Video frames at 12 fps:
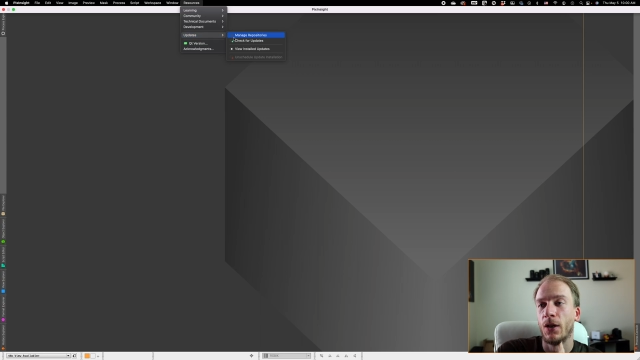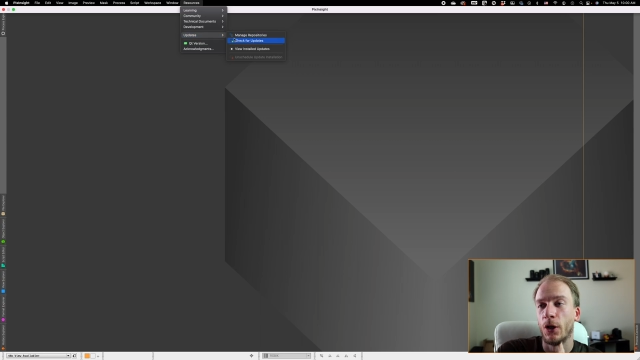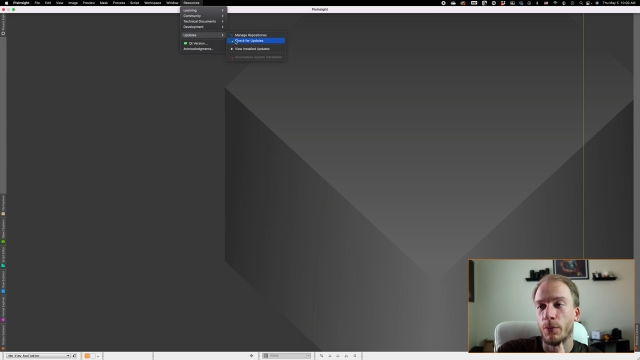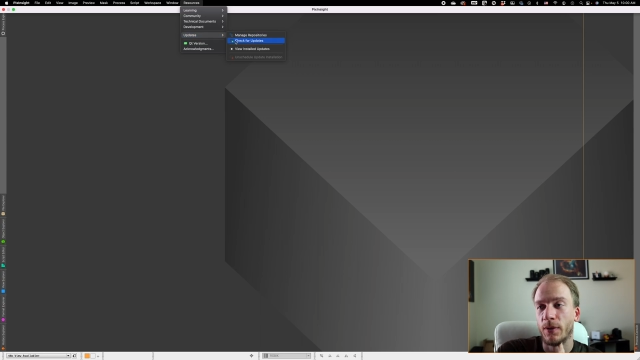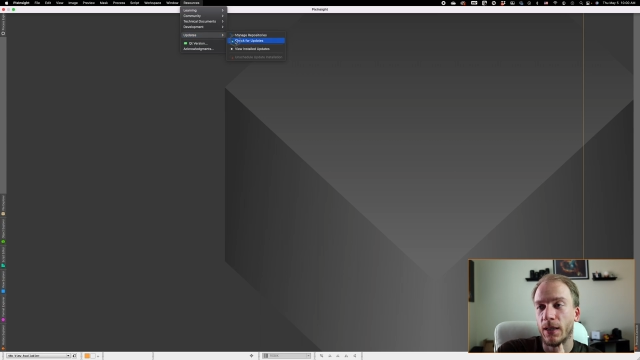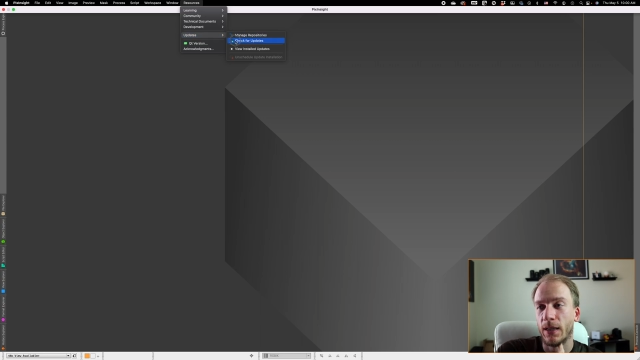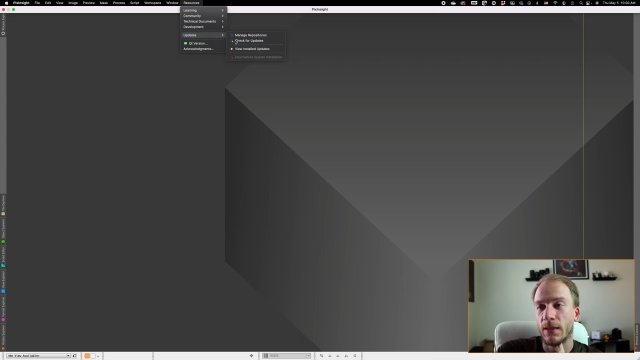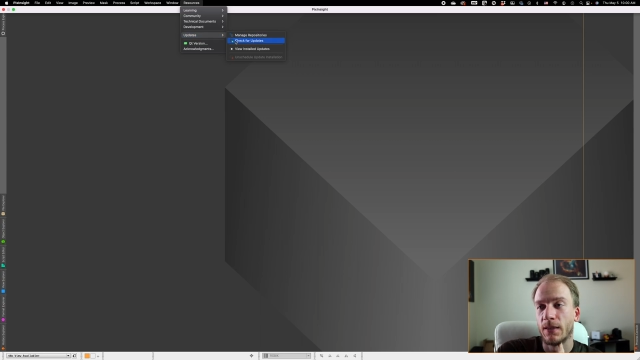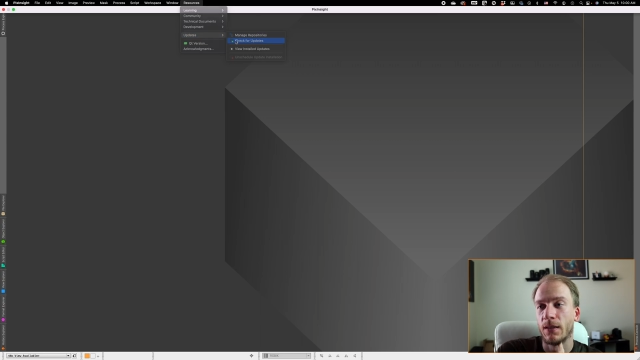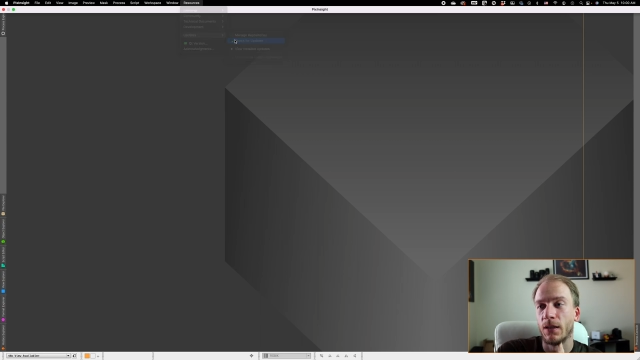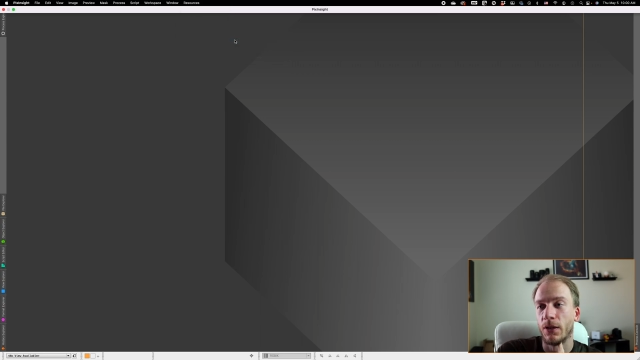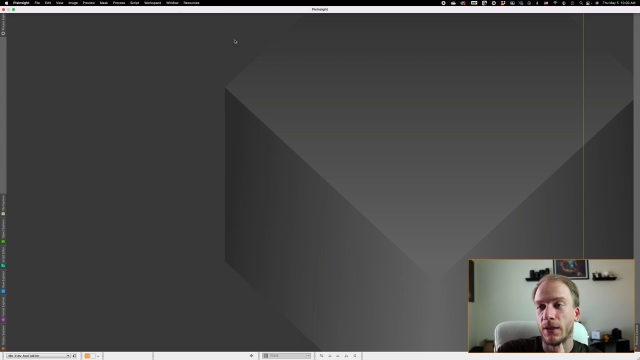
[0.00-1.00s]

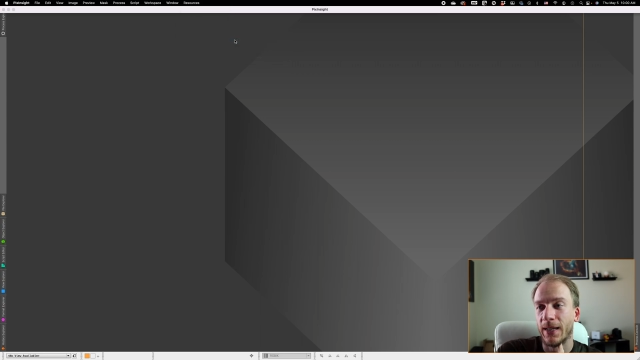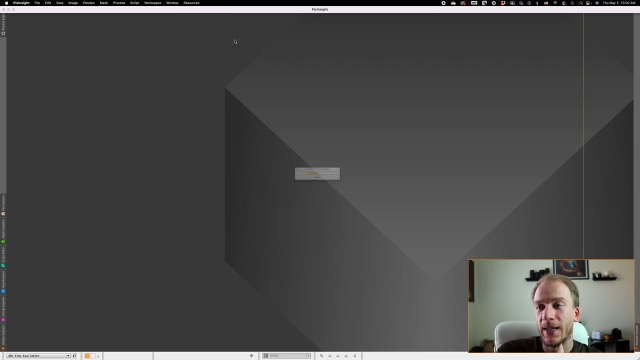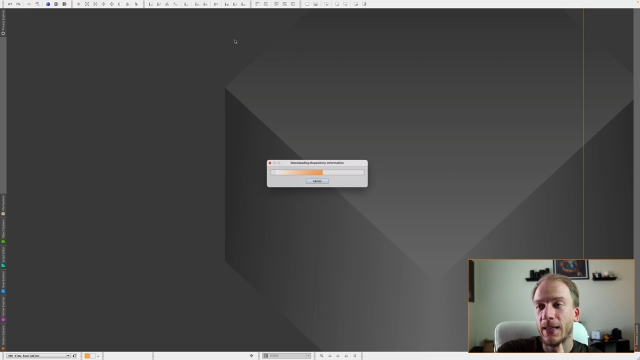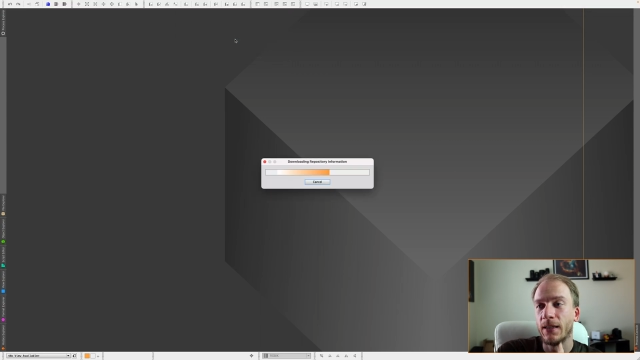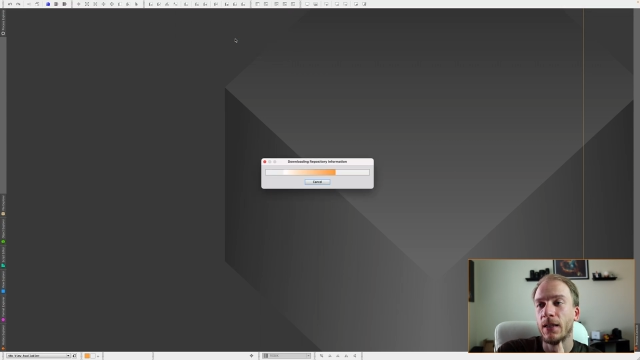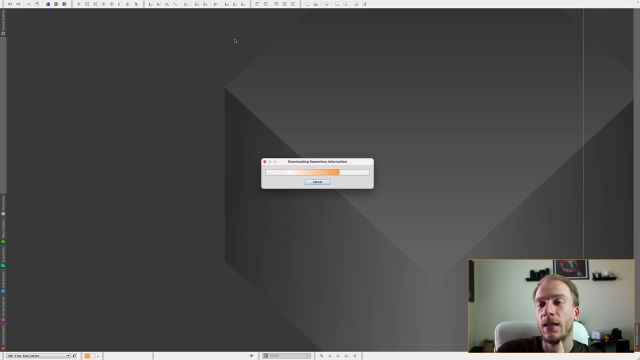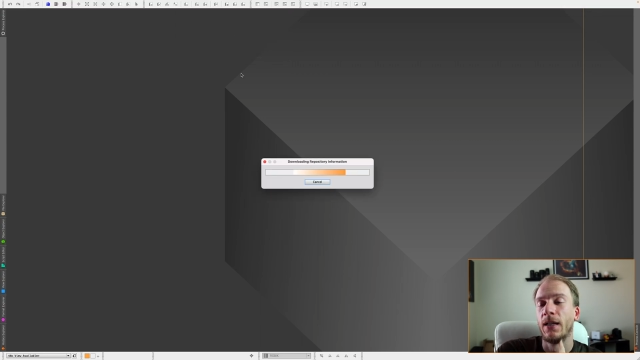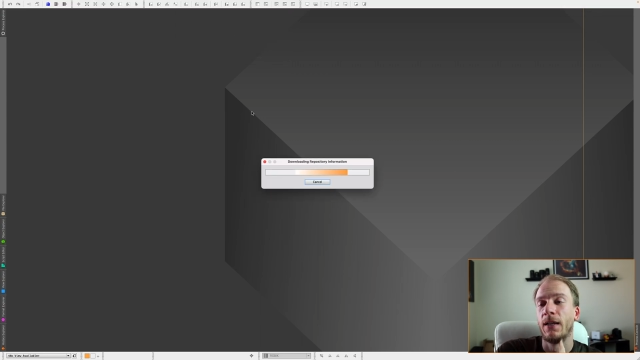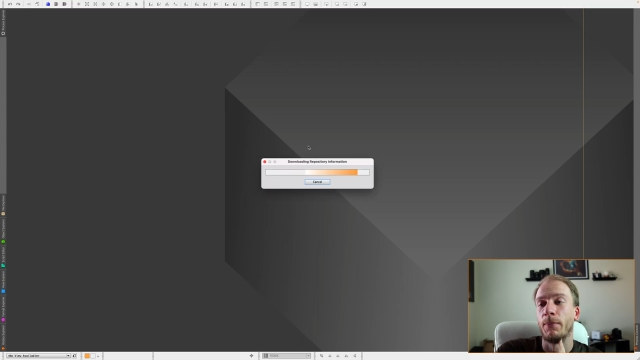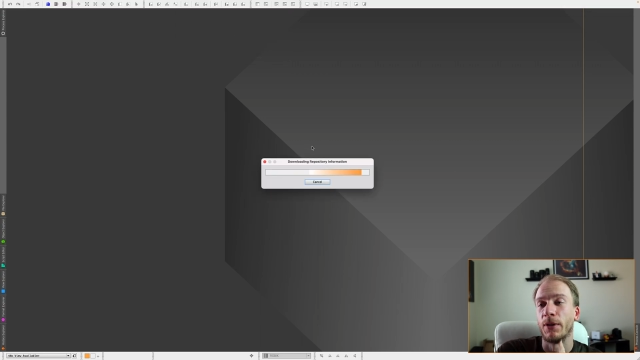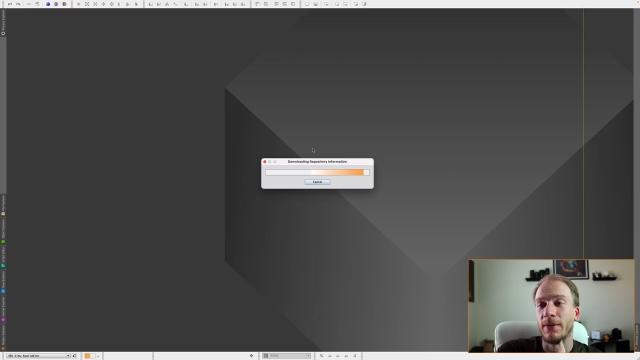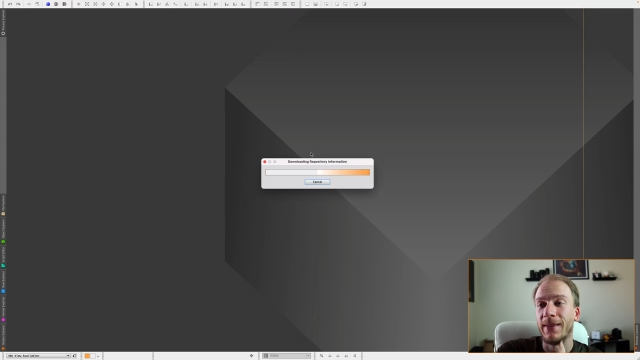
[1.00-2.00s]
updates again,
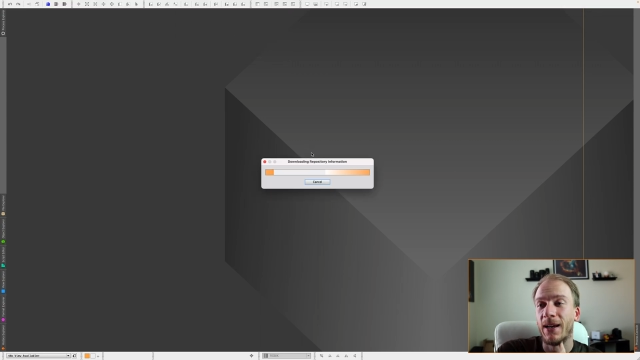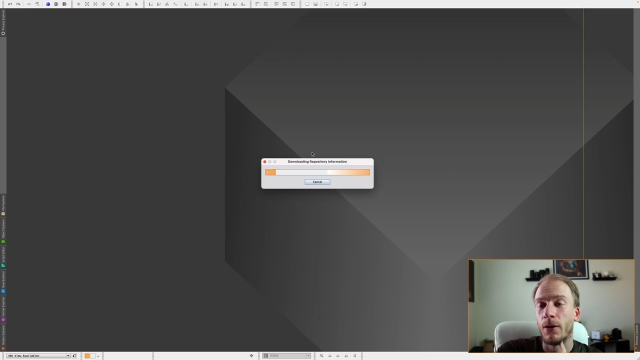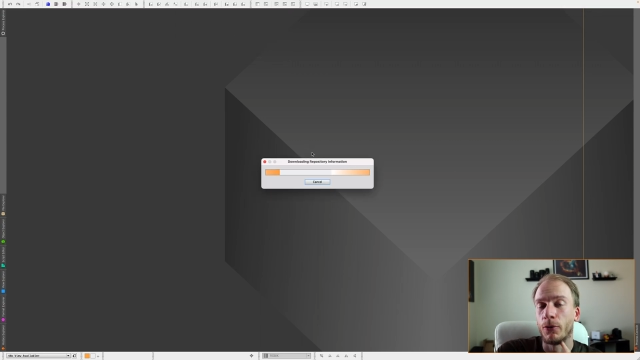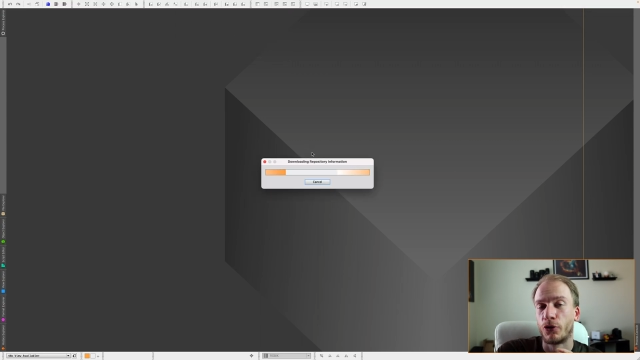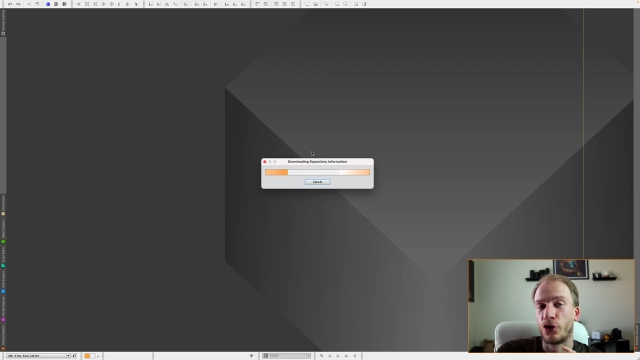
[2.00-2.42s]
but now